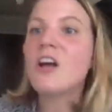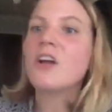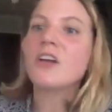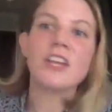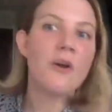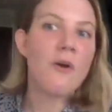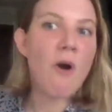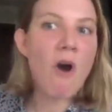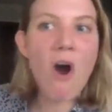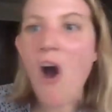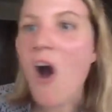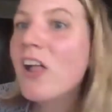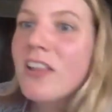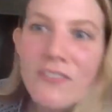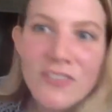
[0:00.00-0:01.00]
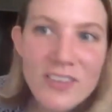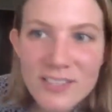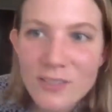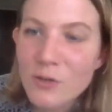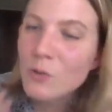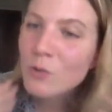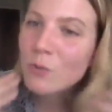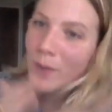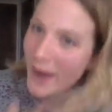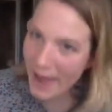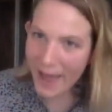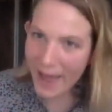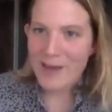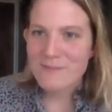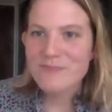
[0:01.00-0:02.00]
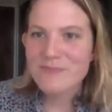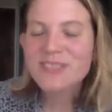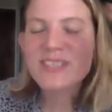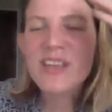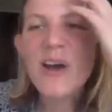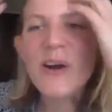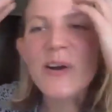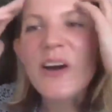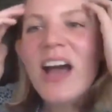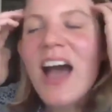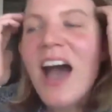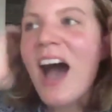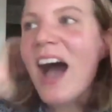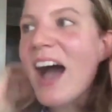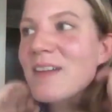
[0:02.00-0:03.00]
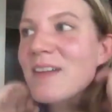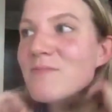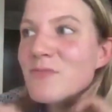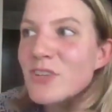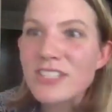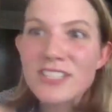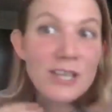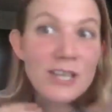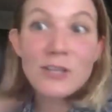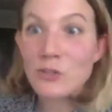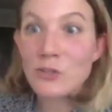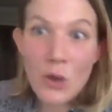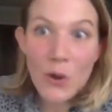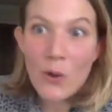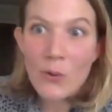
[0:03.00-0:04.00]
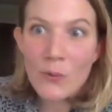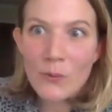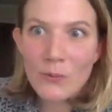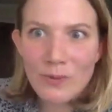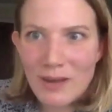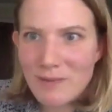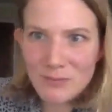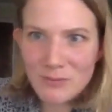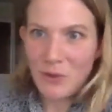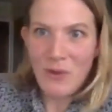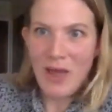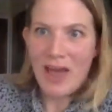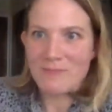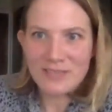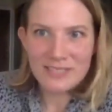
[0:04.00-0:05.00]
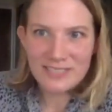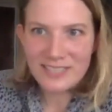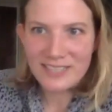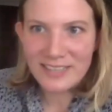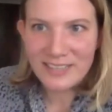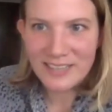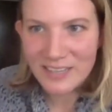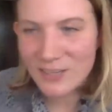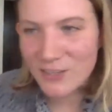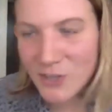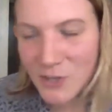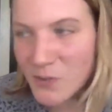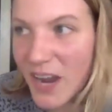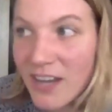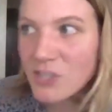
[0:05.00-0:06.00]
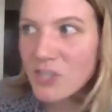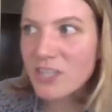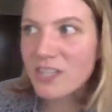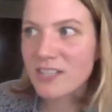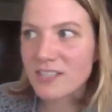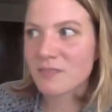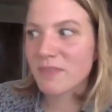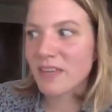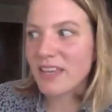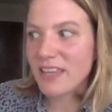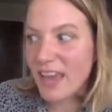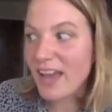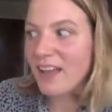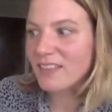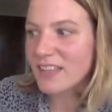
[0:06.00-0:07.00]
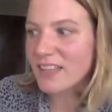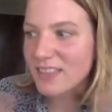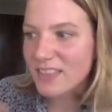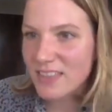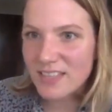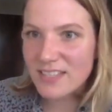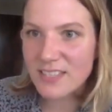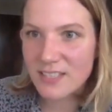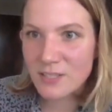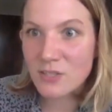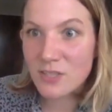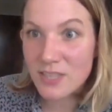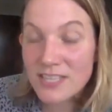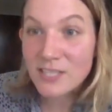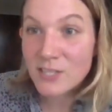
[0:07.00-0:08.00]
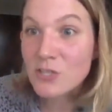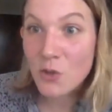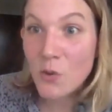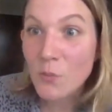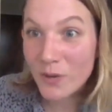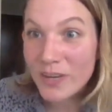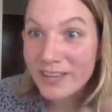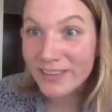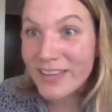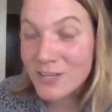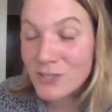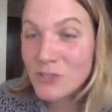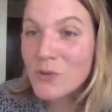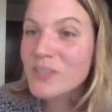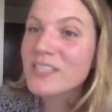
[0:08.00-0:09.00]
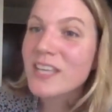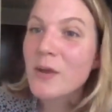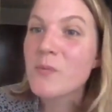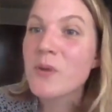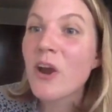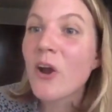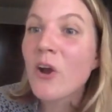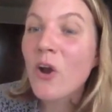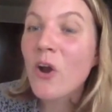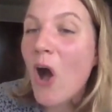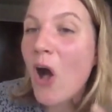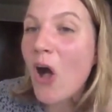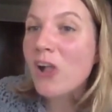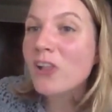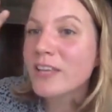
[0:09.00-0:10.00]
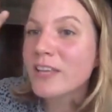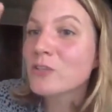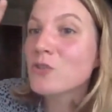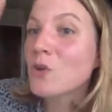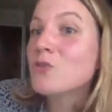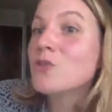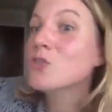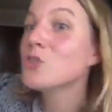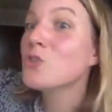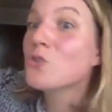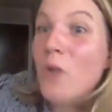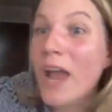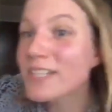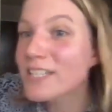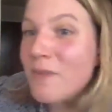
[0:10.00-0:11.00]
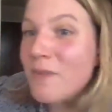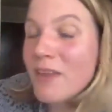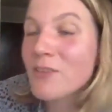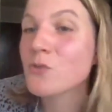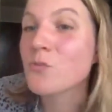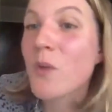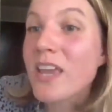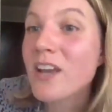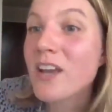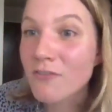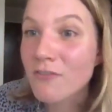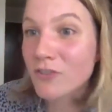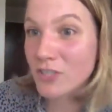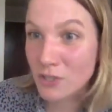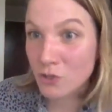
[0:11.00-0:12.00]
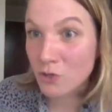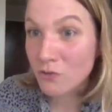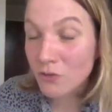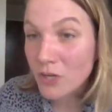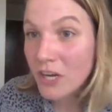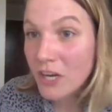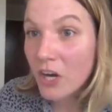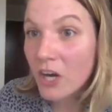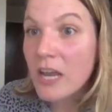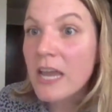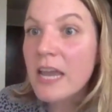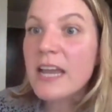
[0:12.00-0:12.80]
you know all of this crap so i'm just like so i'm so happy to hear your reaction because i'm like yeah like this is this is the real issue it's like like we are all like so distracted by this weight conversation over here.